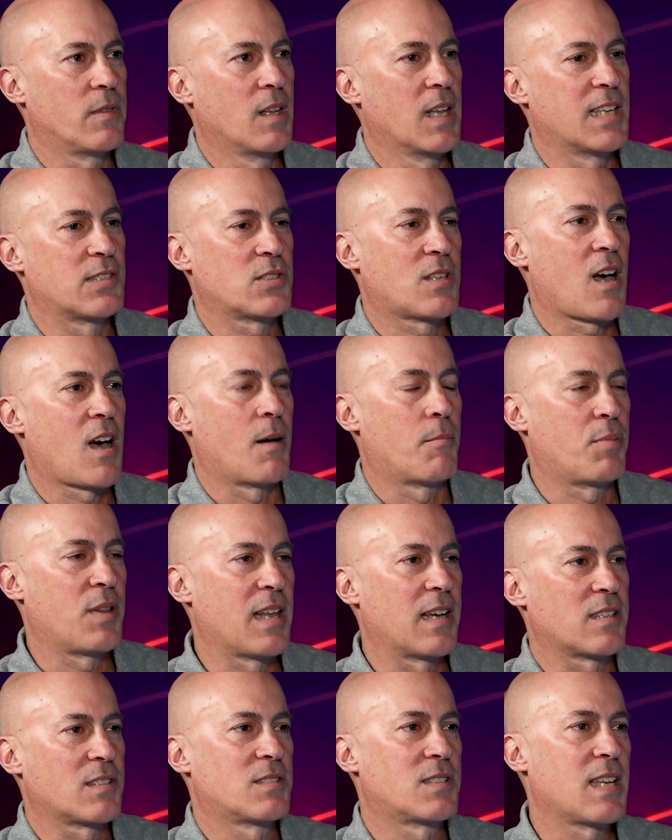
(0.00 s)
less
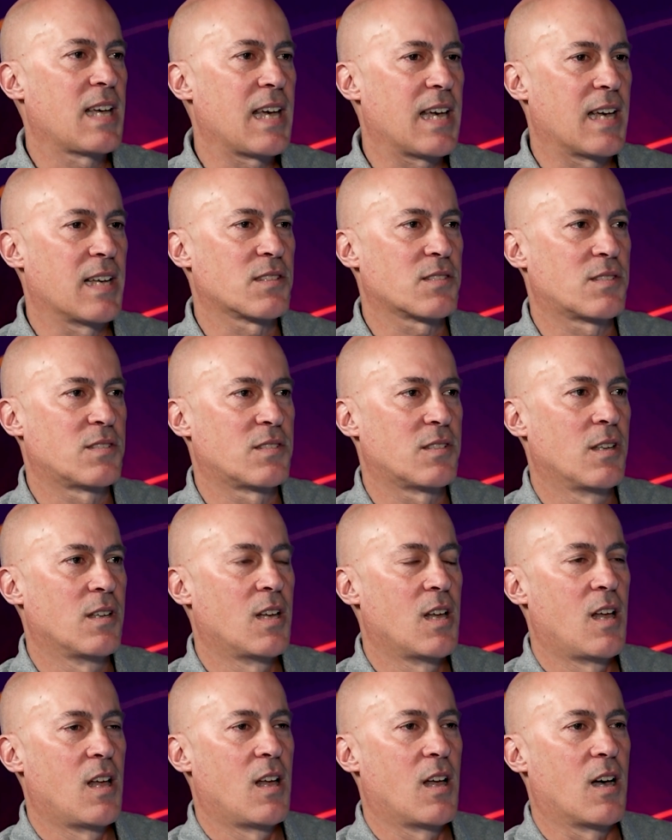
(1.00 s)
complex tasks.
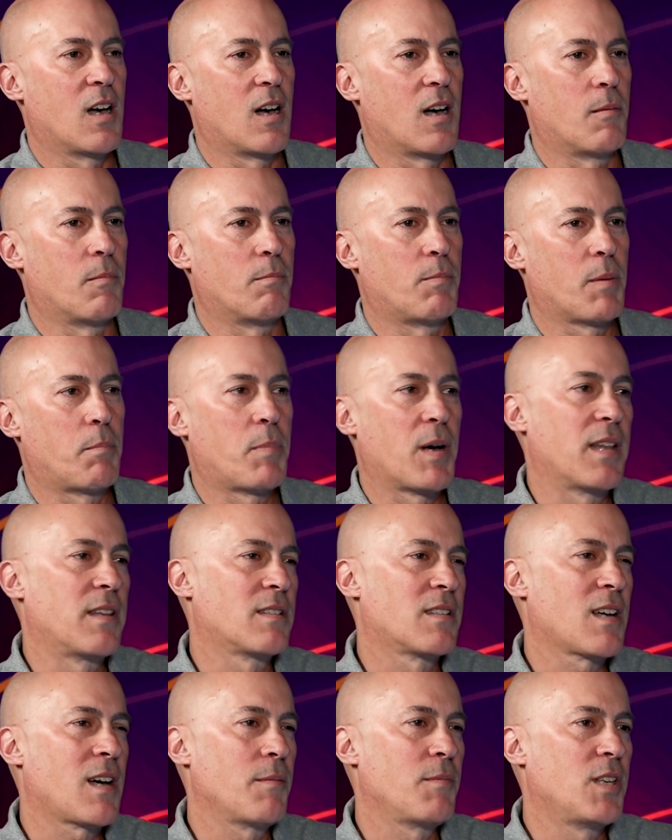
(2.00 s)
But by
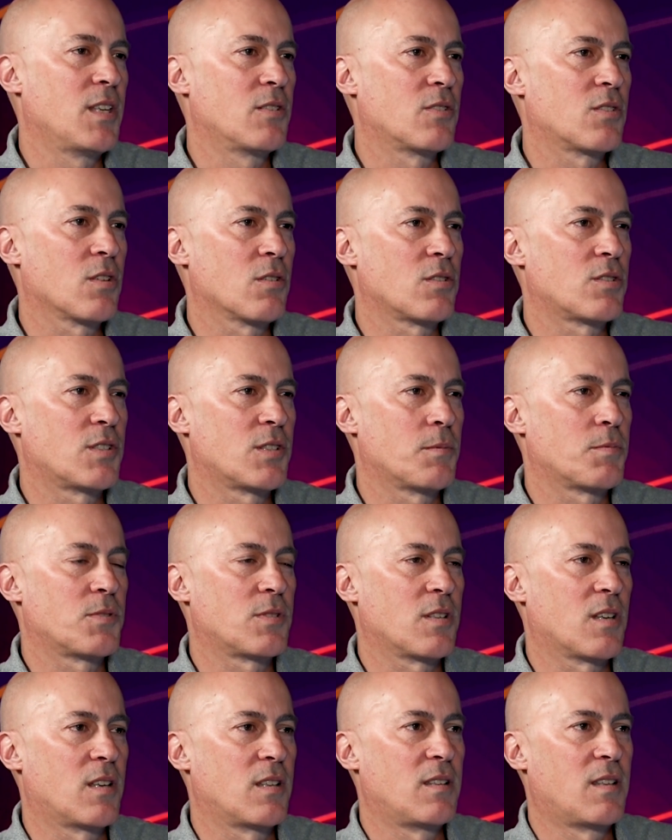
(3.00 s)
the time the internship's
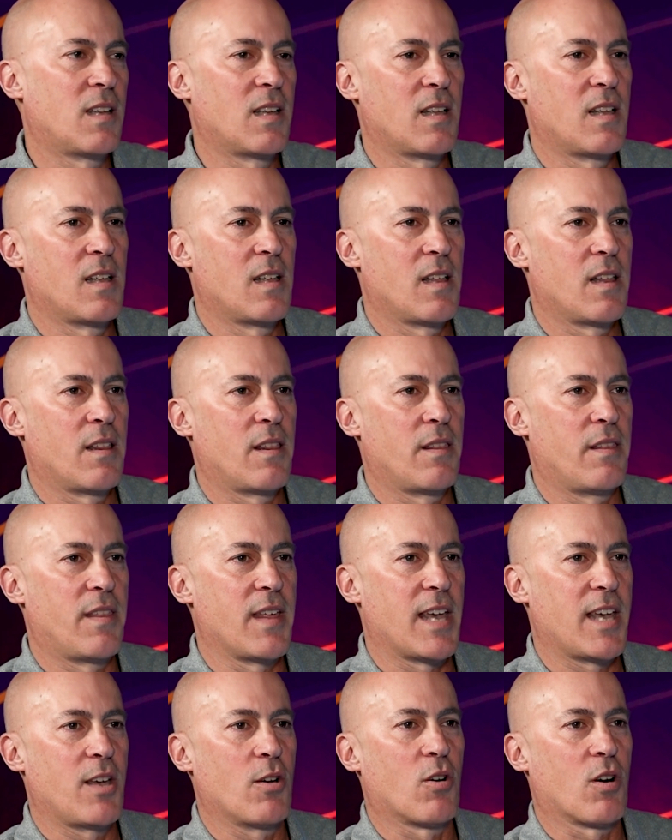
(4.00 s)
done,
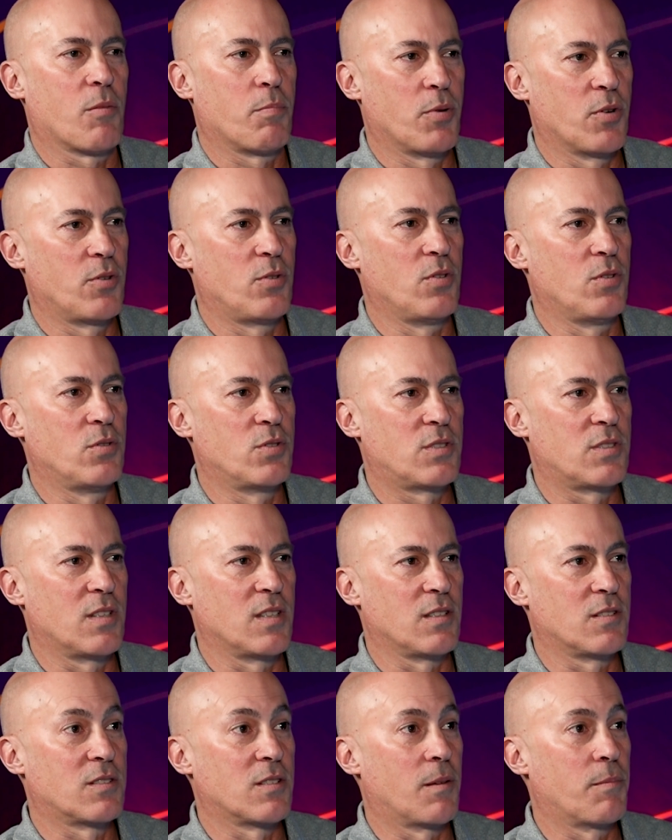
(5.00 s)
they are
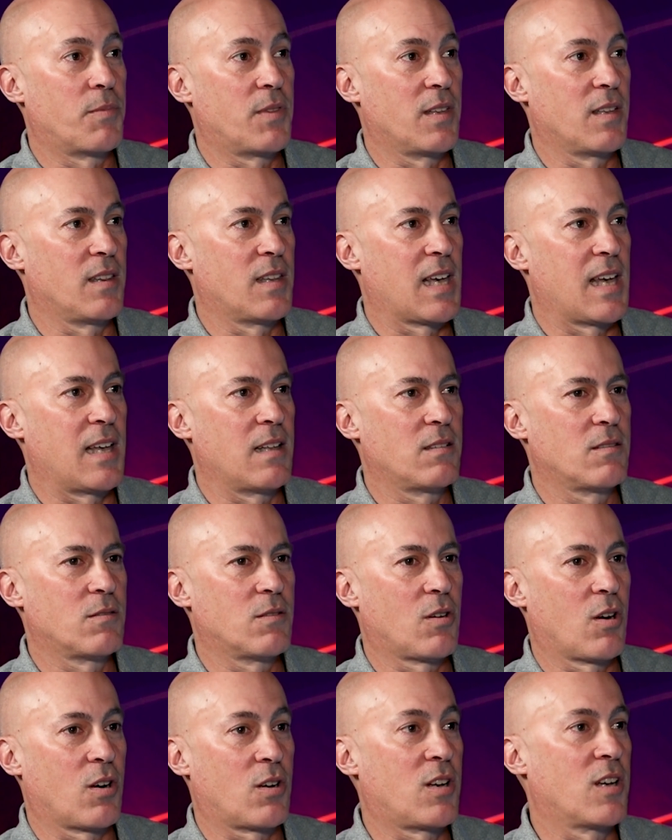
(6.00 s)
producing something that
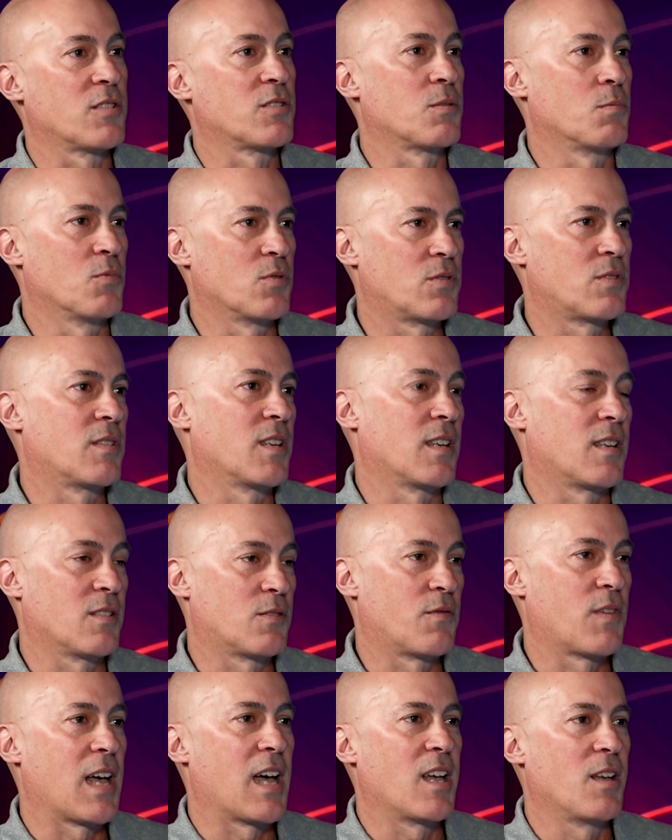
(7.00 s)
our customers think
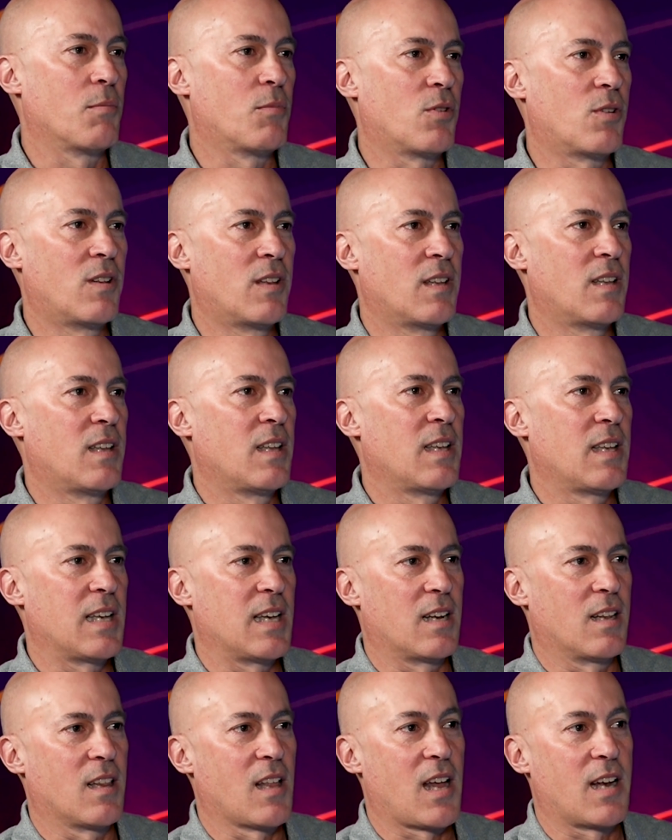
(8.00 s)
is valuable.
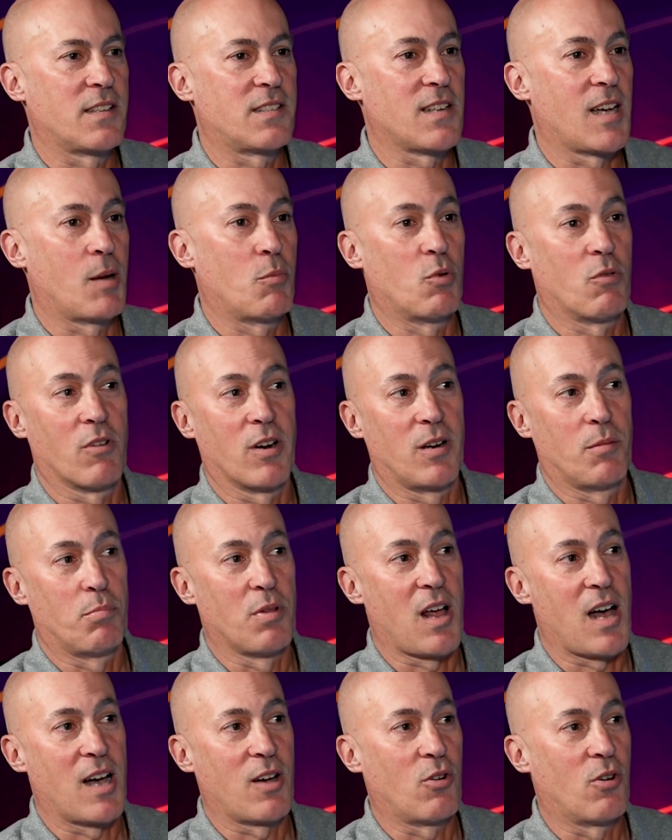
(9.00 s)
And a lot of time we'll write a
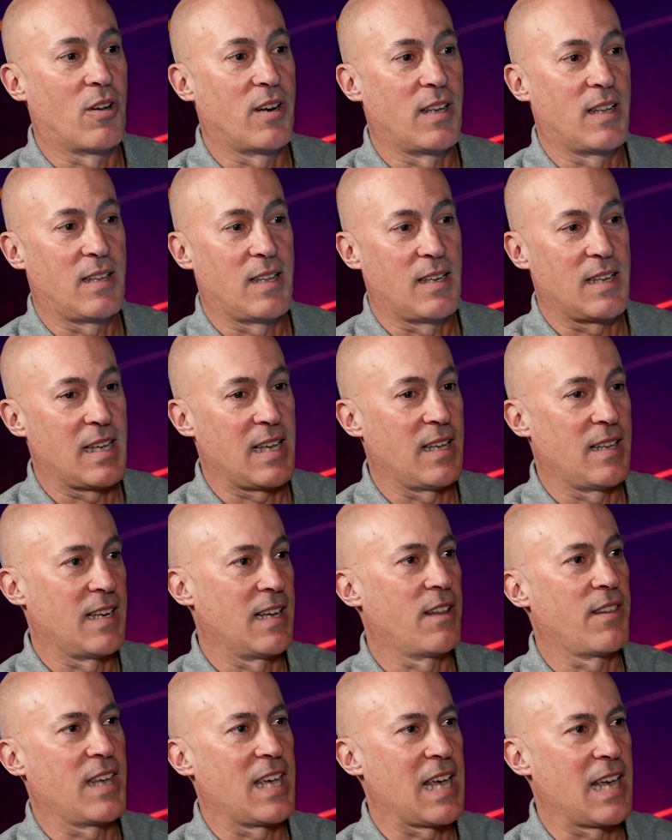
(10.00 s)
blog on it, and hey,
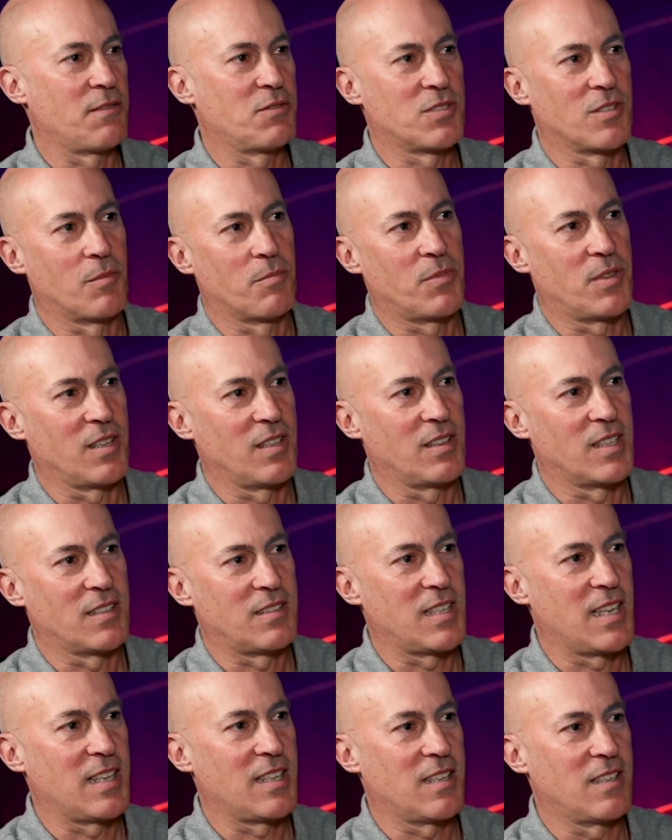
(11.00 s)
now they have something
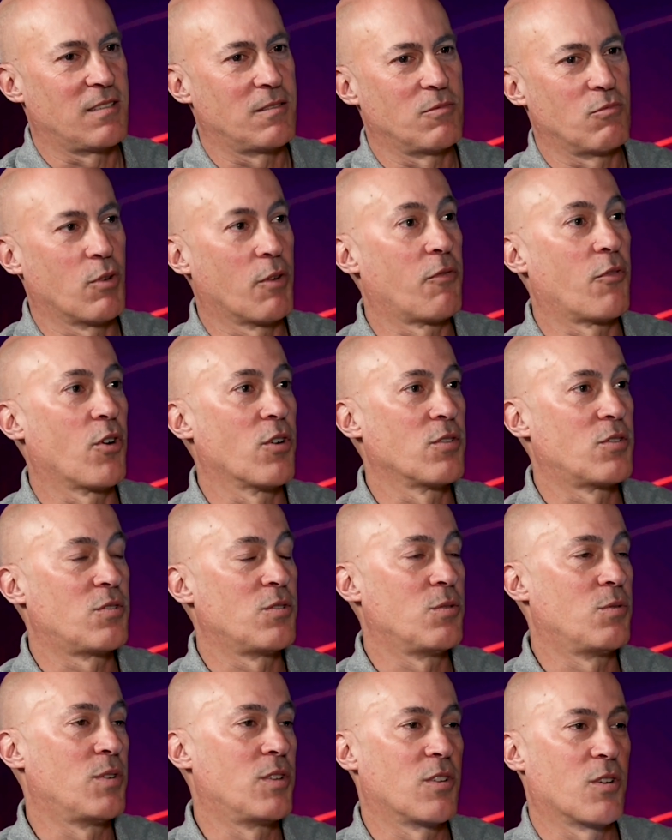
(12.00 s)
that they can refer
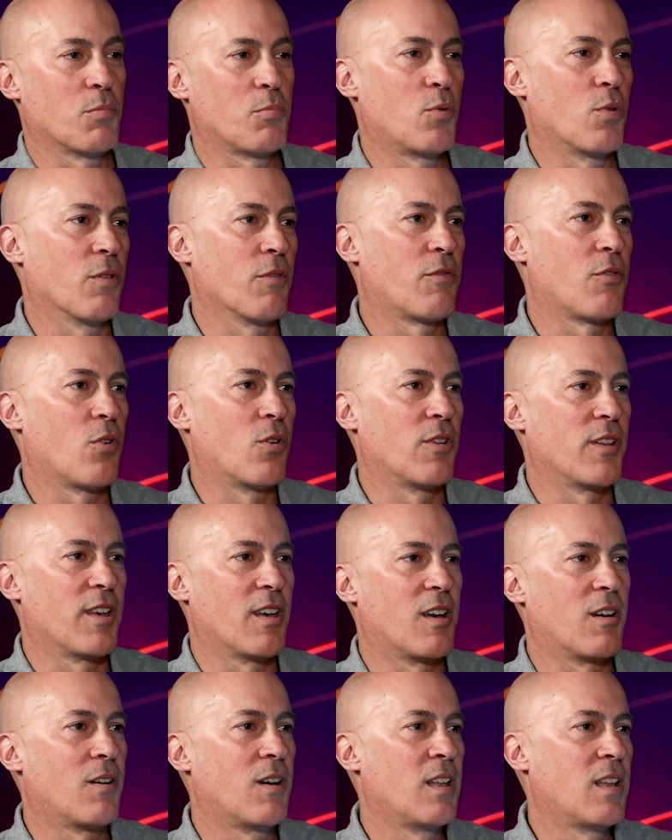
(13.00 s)
to in their
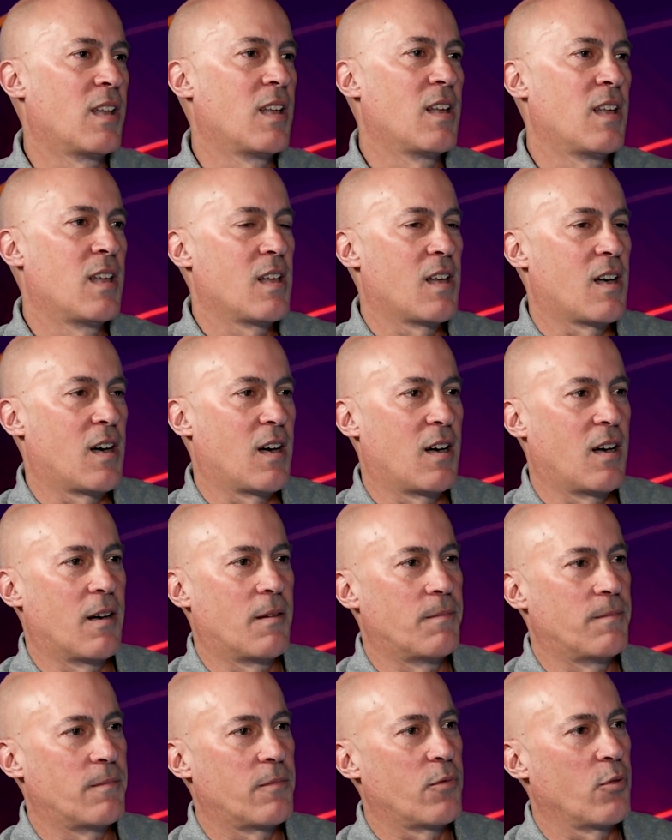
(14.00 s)
portfolio
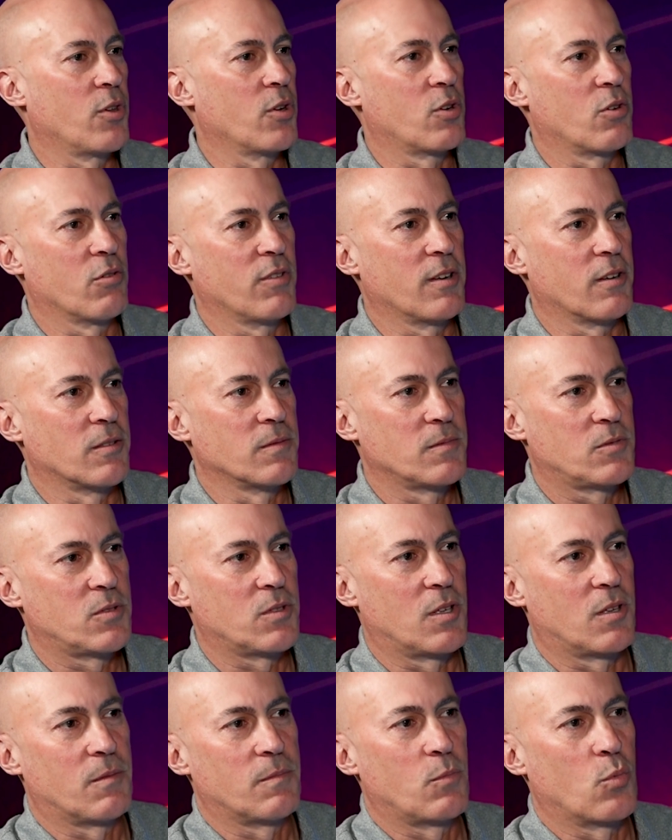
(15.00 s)
for their career.
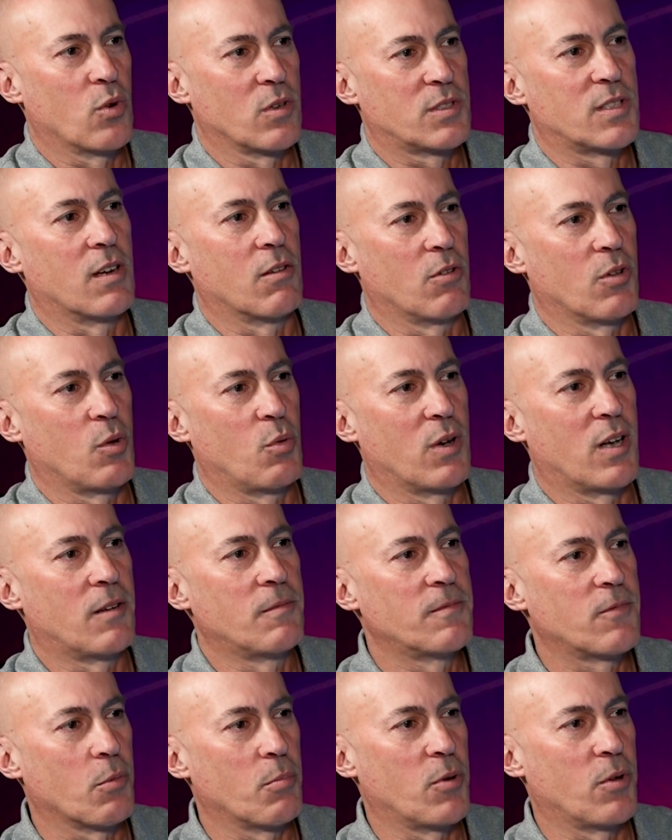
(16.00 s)
So it works out really
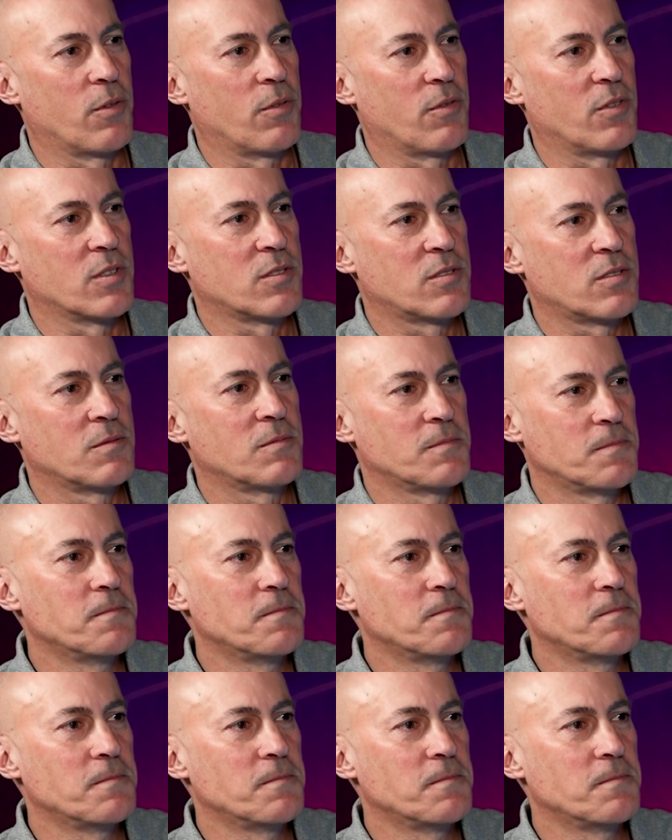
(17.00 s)
well for both of us.